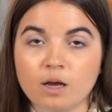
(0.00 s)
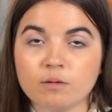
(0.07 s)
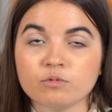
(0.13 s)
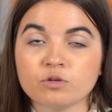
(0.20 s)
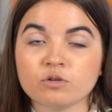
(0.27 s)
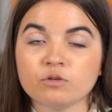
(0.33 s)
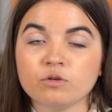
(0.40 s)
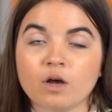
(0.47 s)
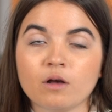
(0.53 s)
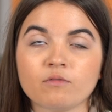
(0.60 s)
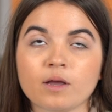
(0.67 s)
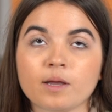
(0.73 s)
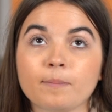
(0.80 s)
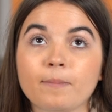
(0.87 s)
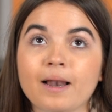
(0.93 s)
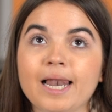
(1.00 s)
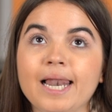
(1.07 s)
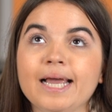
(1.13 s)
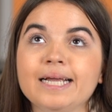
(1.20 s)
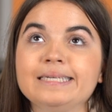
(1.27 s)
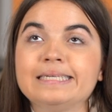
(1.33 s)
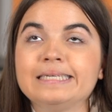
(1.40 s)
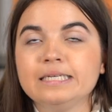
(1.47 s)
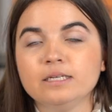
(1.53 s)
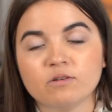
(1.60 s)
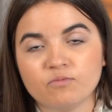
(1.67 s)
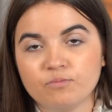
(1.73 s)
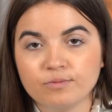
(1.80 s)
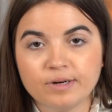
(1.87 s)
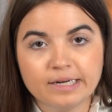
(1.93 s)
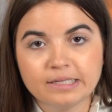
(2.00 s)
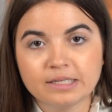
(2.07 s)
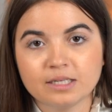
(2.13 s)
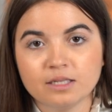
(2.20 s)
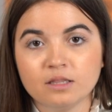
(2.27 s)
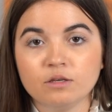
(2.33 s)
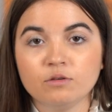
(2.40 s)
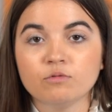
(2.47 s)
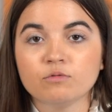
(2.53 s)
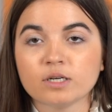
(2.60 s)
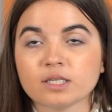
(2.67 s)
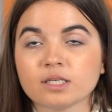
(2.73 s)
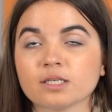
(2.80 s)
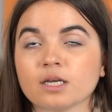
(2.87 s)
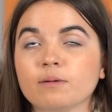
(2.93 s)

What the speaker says: I'm sure you have like plenty of brands in the US.